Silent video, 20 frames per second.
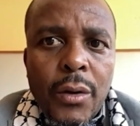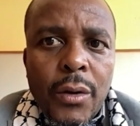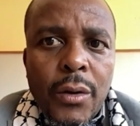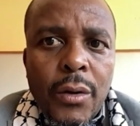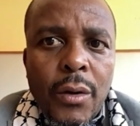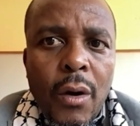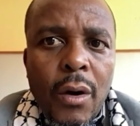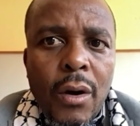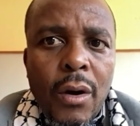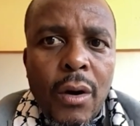
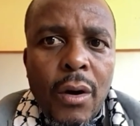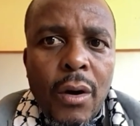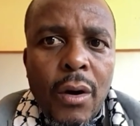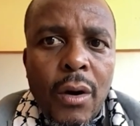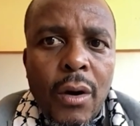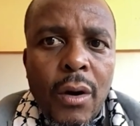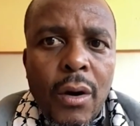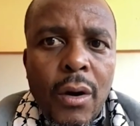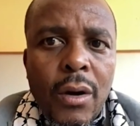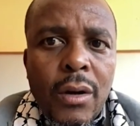
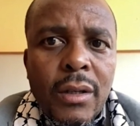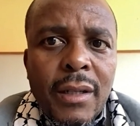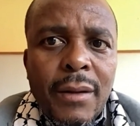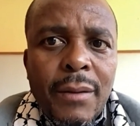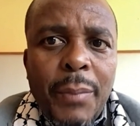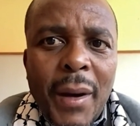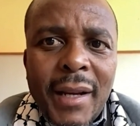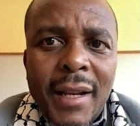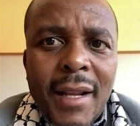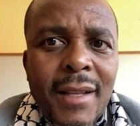Now,
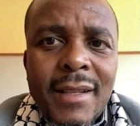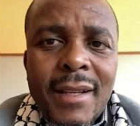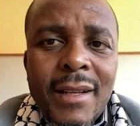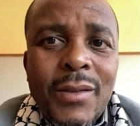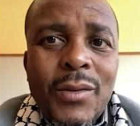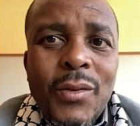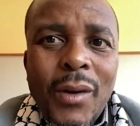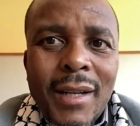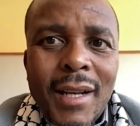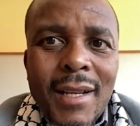parents need to
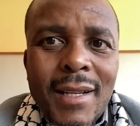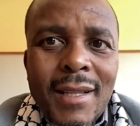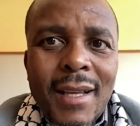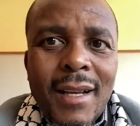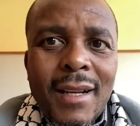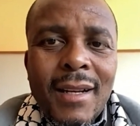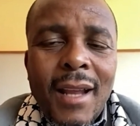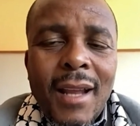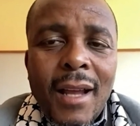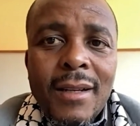understand
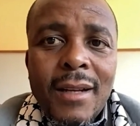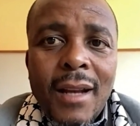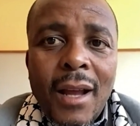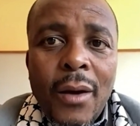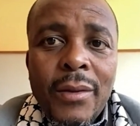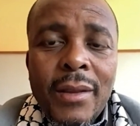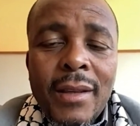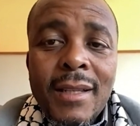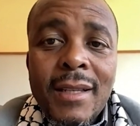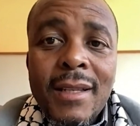that now this
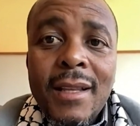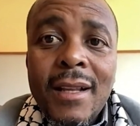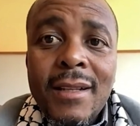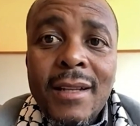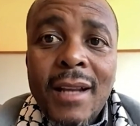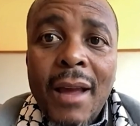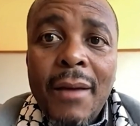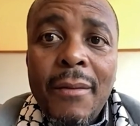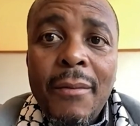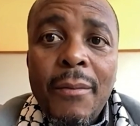is the
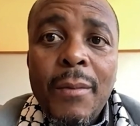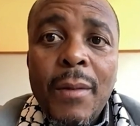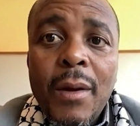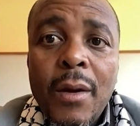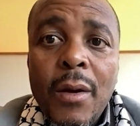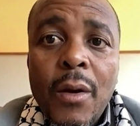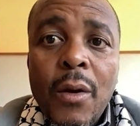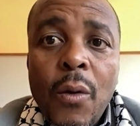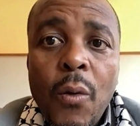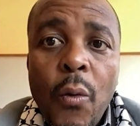time
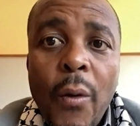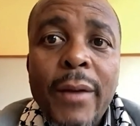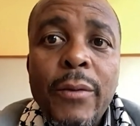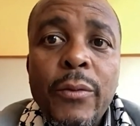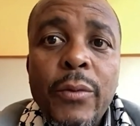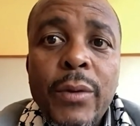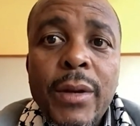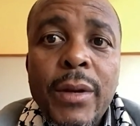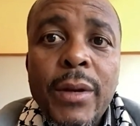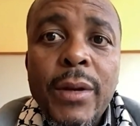when
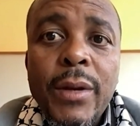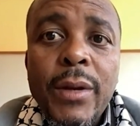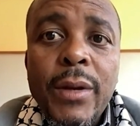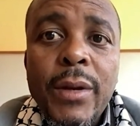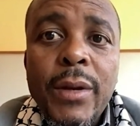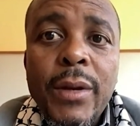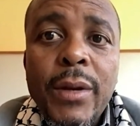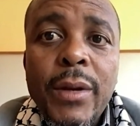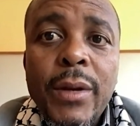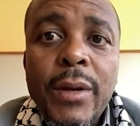we,
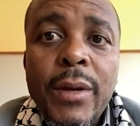all of